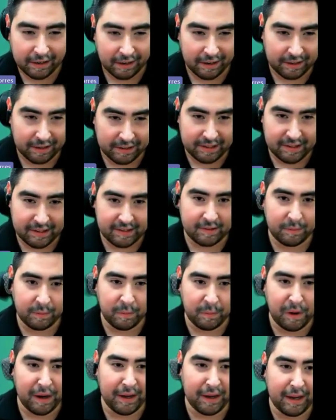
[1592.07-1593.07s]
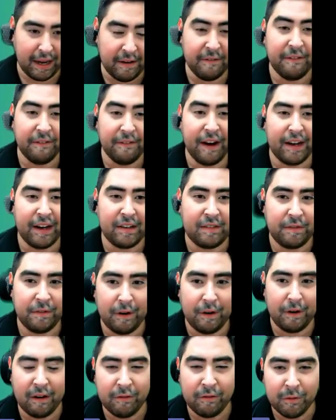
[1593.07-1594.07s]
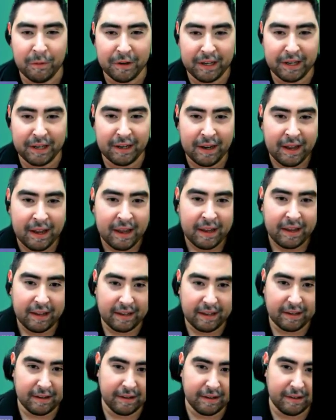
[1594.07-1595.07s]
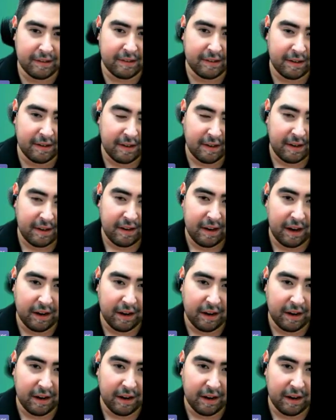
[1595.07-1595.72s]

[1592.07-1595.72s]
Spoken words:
At least my advice for everybody is